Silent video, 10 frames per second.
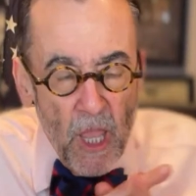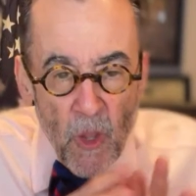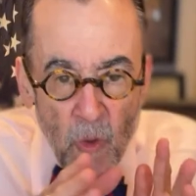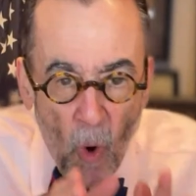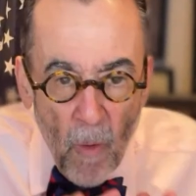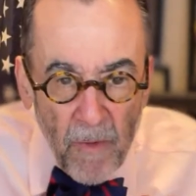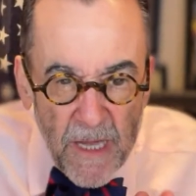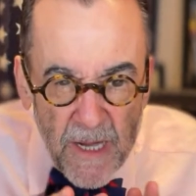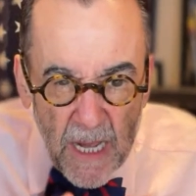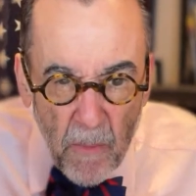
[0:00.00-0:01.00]
normally
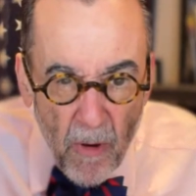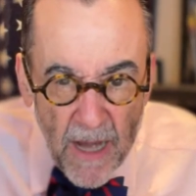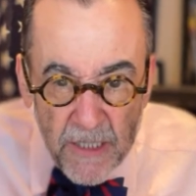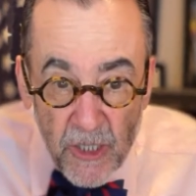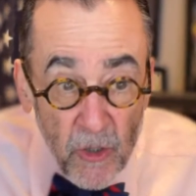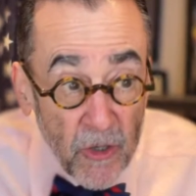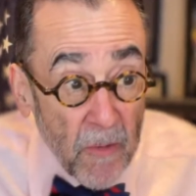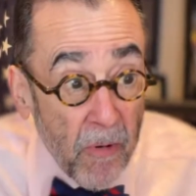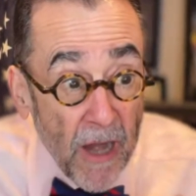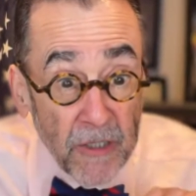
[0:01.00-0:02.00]
you get a prosecutor the
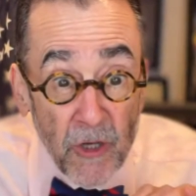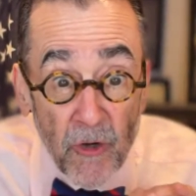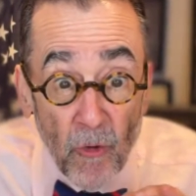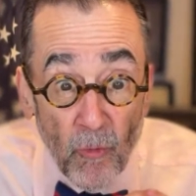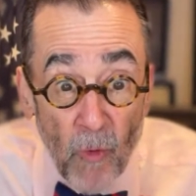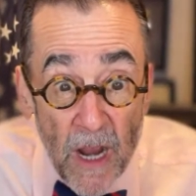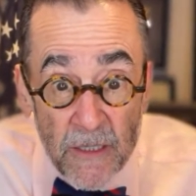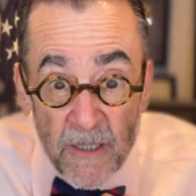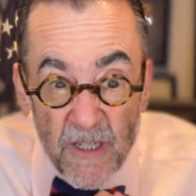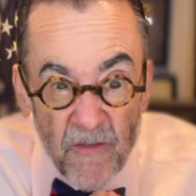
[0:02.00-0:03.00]
prosecutor
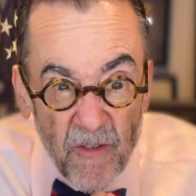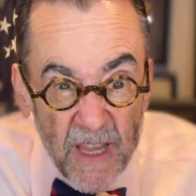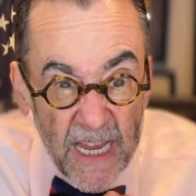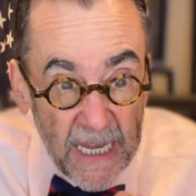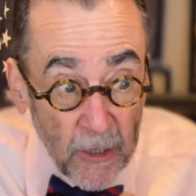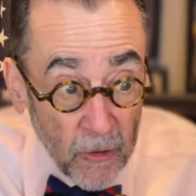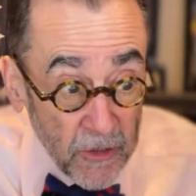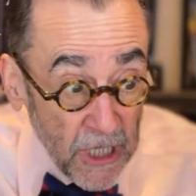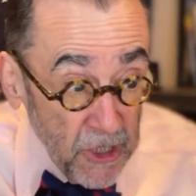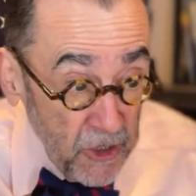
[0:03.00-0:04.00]
runs for the
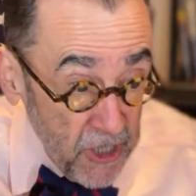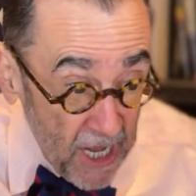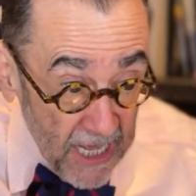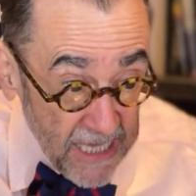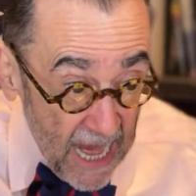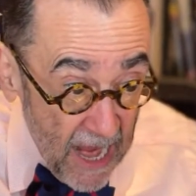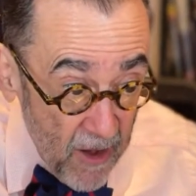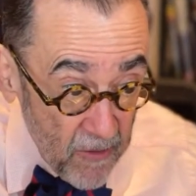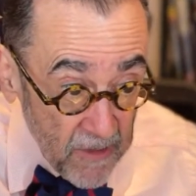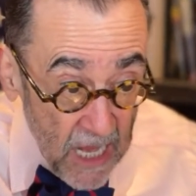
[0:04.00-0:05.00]
hills shut it
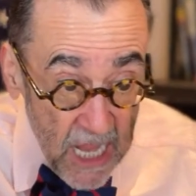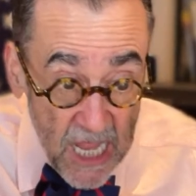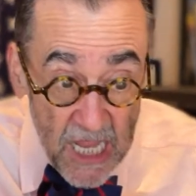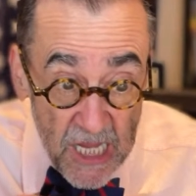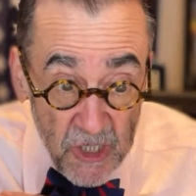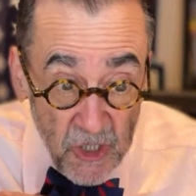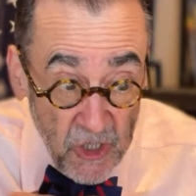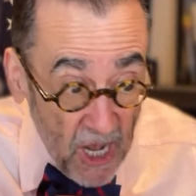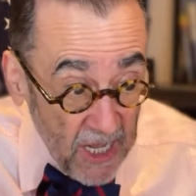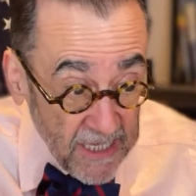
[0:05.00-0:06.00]
down
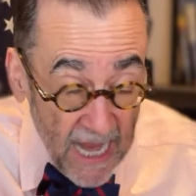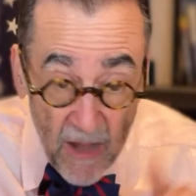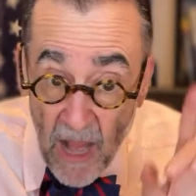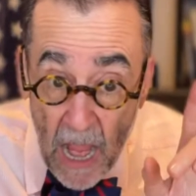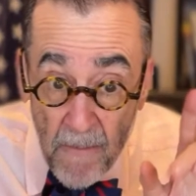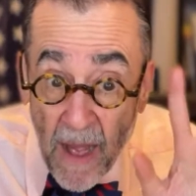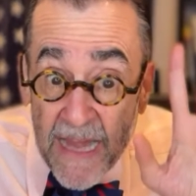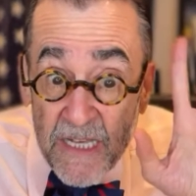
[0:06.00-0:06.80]
shut it down i'm right.